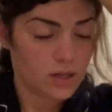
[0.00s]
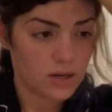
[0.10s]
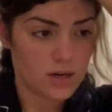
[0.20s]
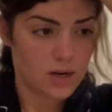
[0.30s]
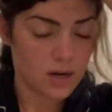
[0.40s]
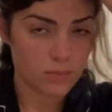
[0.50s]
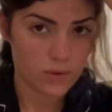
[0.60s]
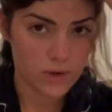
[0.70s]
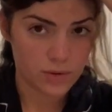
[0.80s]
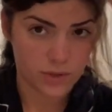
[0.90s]

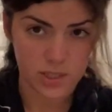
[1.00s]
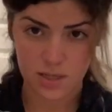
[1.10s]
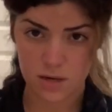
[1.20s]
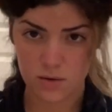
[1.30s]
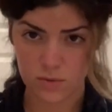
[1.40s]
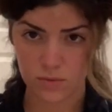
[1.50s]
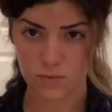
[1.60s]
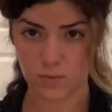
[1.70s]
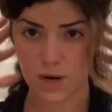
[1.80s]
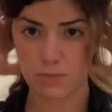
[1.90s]
Number one reason
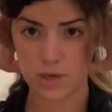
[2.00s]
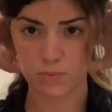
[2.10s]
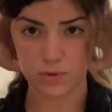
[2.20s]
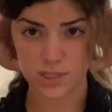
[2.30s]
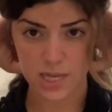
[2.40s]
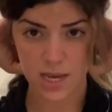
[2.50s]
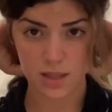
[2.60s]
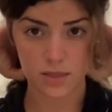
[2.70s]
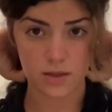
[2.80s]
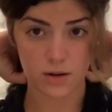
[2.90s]
why people say
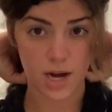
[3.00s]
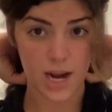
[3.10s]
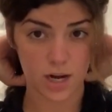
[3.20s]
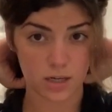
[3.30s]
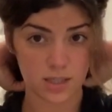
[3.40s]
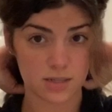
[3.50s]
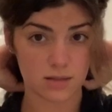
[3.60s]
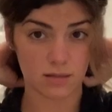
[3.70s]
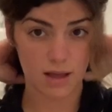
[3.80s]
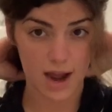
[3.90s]
that their hair
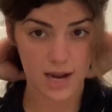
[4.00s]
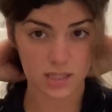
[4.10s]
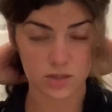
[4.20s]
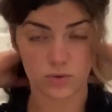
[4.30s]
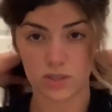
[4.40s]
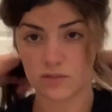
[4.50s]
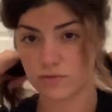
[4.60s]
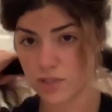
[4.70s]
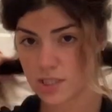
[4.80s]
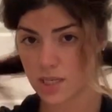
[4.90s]
doesn't last, or it's
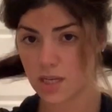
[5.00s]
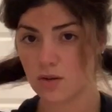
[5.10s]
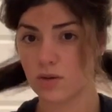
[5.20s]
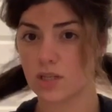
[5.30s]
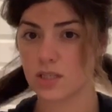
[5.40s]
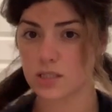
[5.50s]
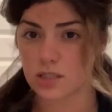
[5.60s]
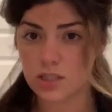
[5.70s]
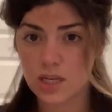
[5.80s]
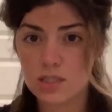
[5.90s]
frizzy, or it doesn't
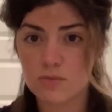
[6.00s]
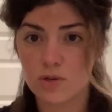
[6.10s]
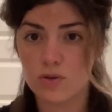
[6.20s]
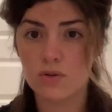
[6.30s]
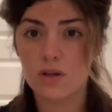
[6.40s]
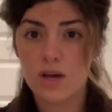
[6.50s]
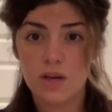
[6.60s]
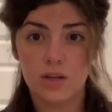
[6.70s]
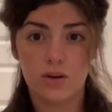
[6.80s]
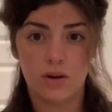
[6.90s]
stay smooth,
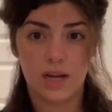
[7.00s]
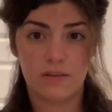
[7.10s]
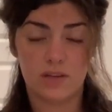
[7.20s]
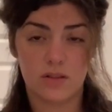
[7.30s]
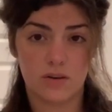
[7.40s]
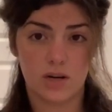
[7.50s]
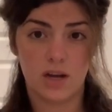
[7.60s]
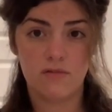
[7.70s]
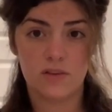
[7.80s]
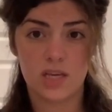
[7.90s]
you don't have either
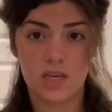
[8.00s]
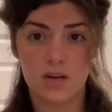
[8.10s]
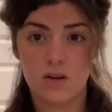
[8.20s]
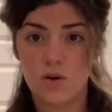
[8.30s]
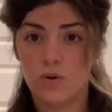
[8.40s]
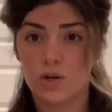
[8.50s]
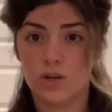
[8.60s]
enough heat or you